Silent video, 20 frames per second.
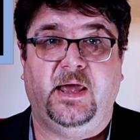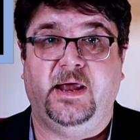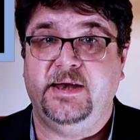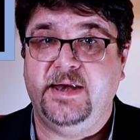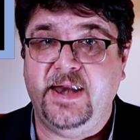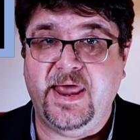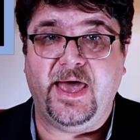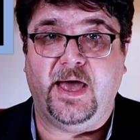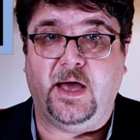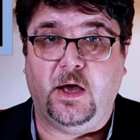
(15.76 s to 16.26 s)

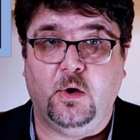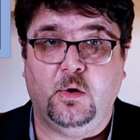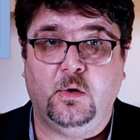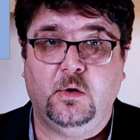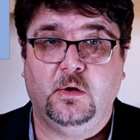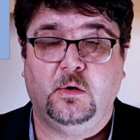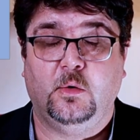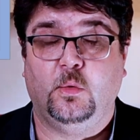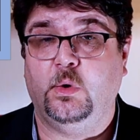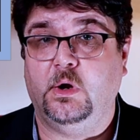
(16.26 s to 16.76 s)
And
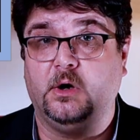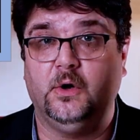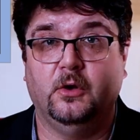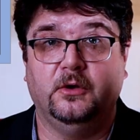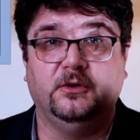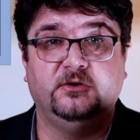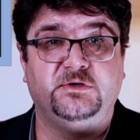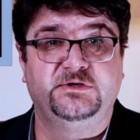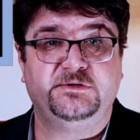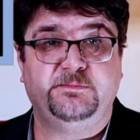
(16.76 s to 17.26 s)
now we are
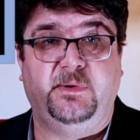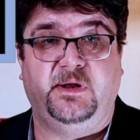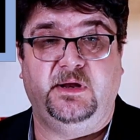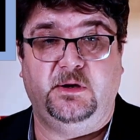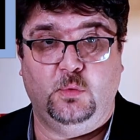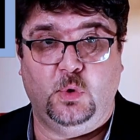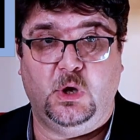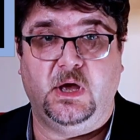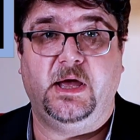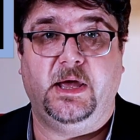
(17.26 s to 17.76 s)
going to
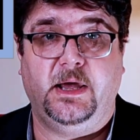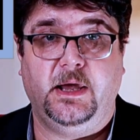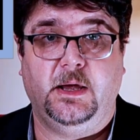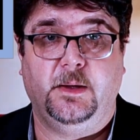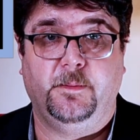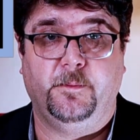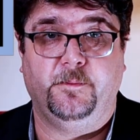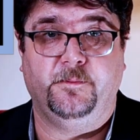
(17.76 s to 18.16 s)
explain why.